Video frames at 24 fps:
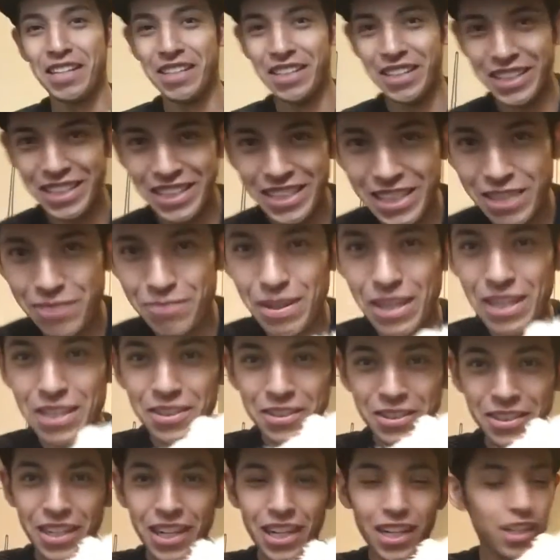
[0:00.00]
this is my
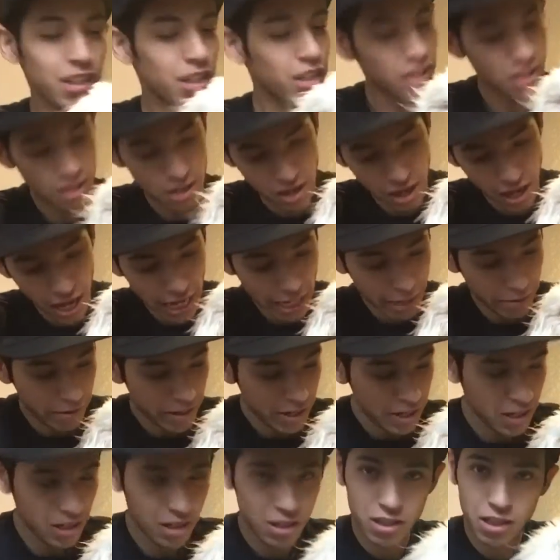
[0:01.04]
new dog,
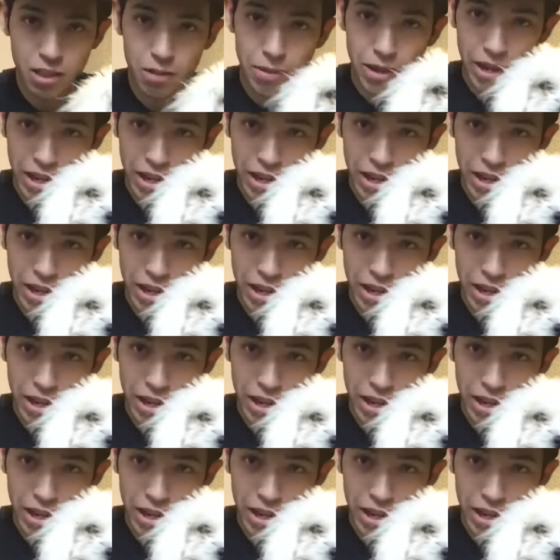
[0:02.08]
Highway. It's on